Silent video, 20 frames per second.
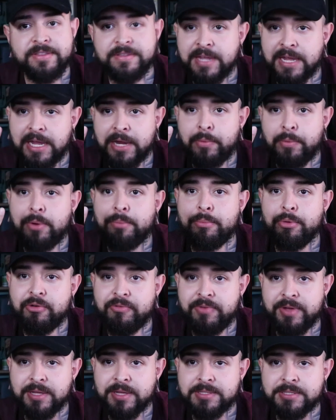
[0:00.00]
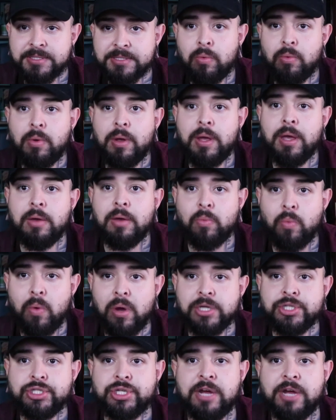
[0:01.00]
day, remove it and
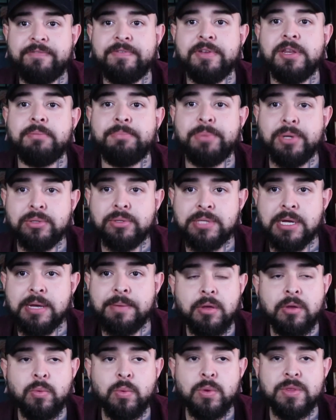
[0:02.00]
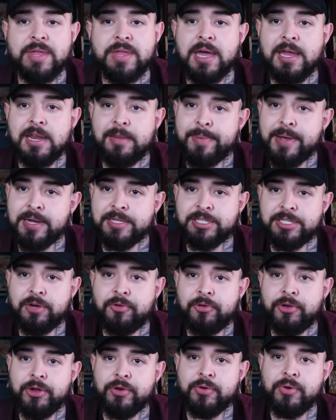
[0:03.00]
wash off any buildup with
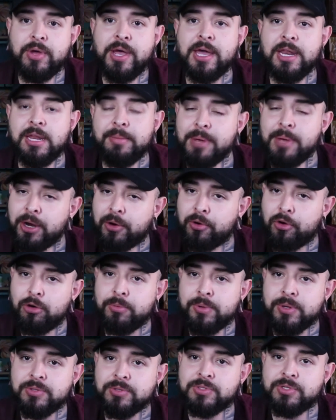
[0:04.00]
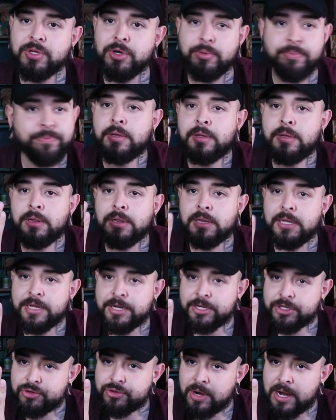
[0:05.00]
antibacterial, antimicrobial soap. Let
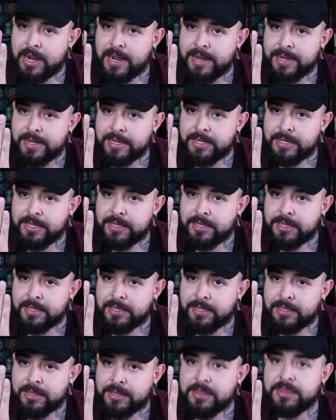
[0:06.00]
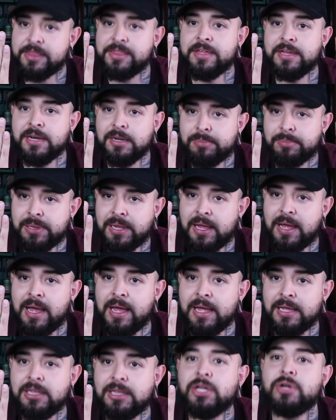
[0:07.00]
it dry, then
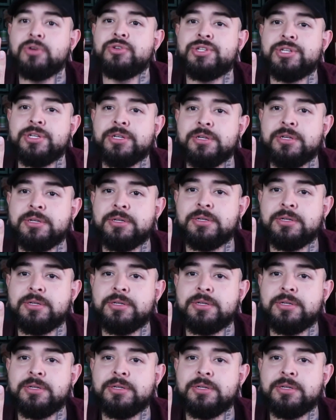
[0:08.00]
apply lotion,